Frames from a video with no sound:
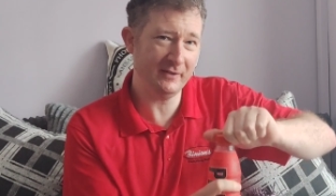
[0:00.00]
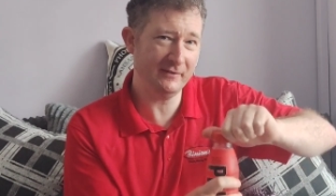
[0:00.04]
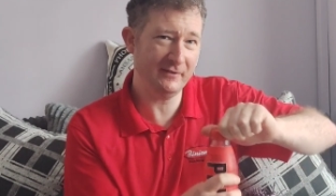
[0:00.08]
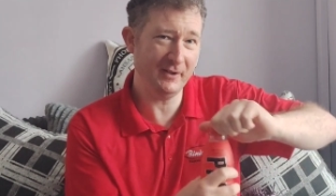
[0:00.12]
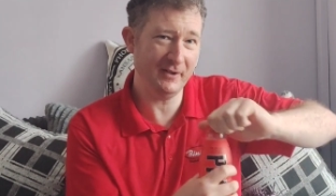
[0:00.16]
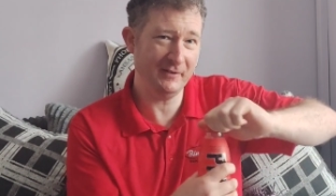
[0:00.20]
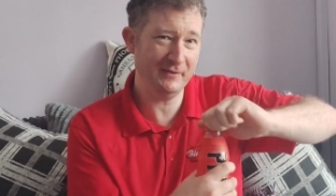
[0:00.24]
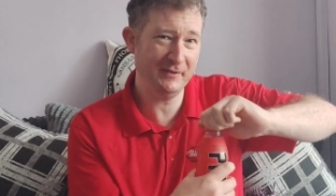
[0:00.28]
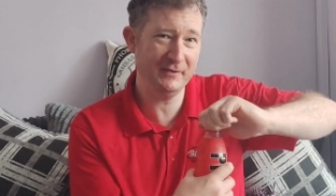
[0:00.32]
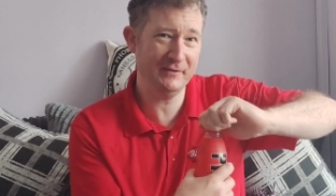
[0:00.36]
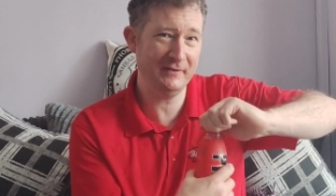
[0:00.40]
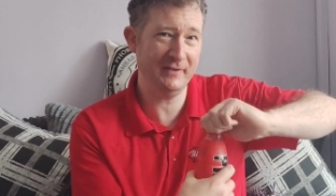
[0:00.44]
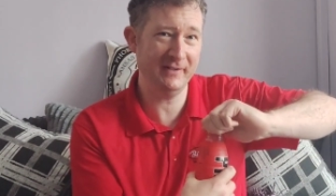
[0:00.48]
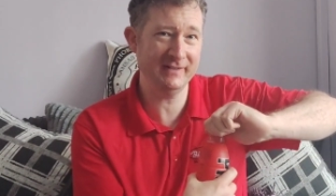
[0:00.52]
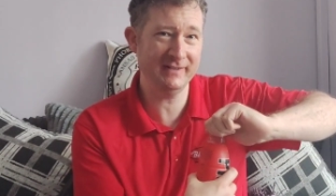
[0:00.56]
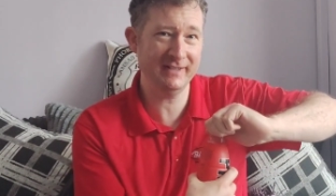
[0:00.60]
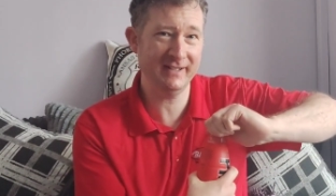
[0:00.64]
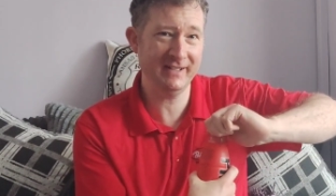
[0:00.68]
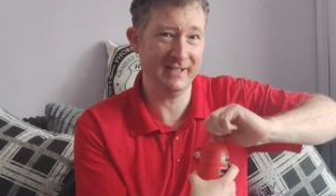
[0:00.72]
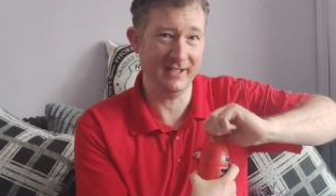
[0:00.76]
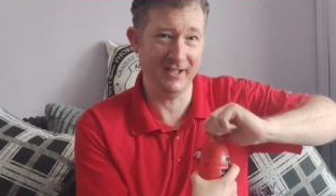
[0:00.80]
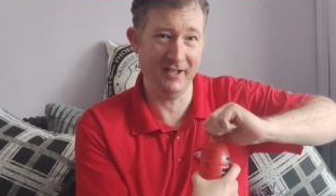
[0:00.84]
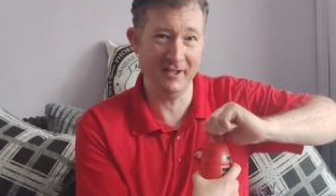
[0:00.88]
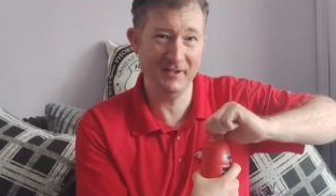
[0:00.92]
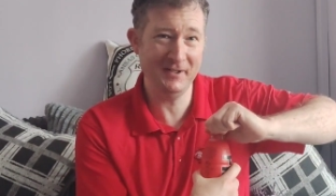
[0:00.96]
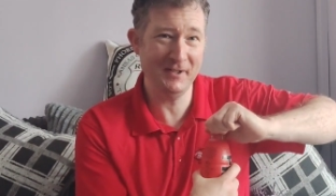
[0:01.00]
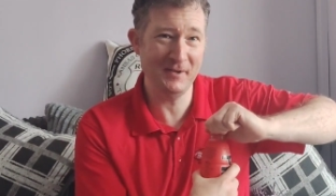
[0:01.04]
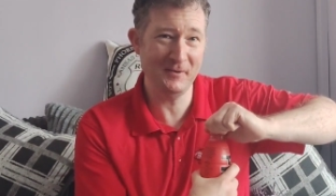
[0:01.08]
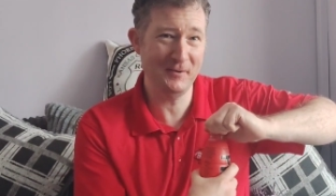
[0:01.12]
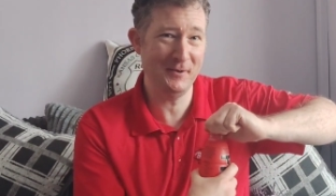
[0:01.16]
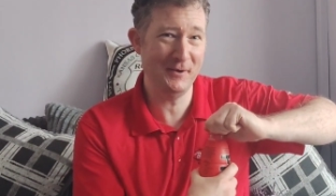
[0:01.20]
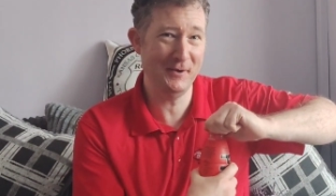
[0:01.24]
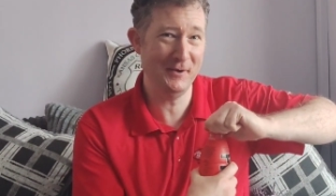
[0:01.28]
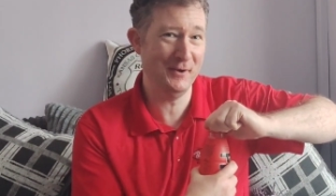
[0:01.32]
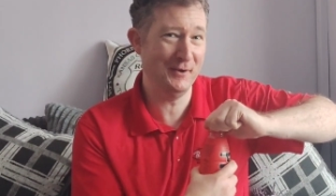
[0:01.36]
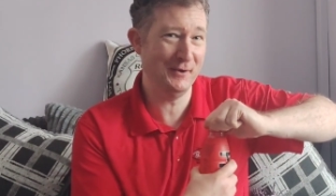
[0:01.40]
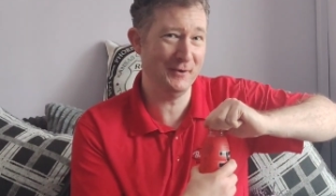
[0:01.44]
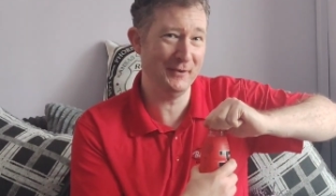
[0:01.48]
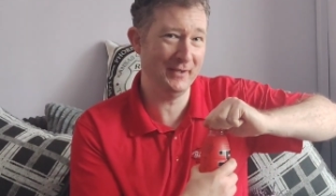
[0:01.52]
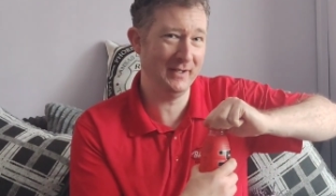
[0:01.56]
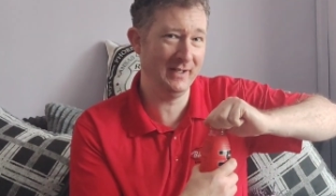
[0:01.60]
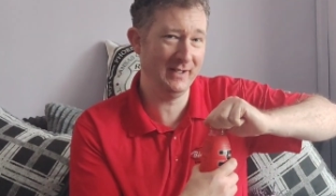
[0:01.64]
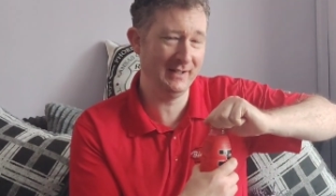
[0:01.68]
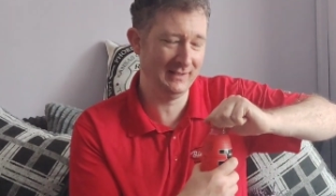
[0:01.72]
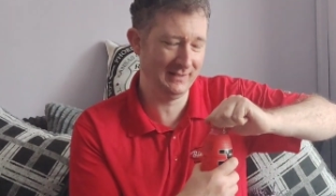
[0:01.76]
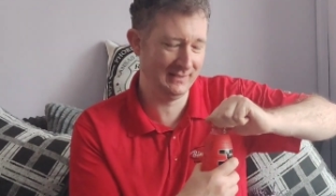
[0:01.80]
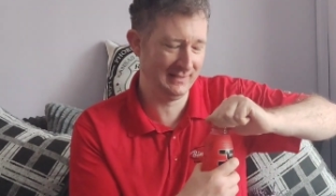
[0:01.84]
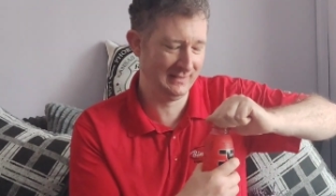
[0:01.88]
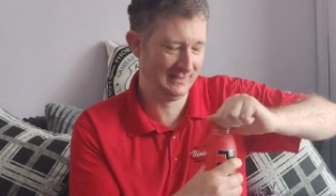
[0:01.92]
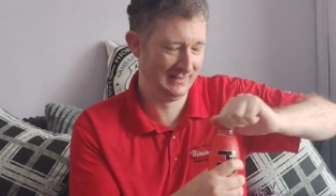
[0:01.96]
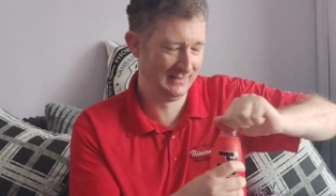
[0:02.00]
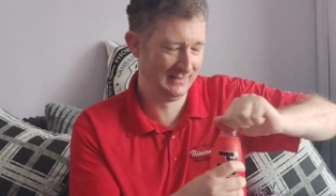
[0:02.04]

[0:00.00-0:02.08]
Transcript: even know if it's fizzy. I know nothing.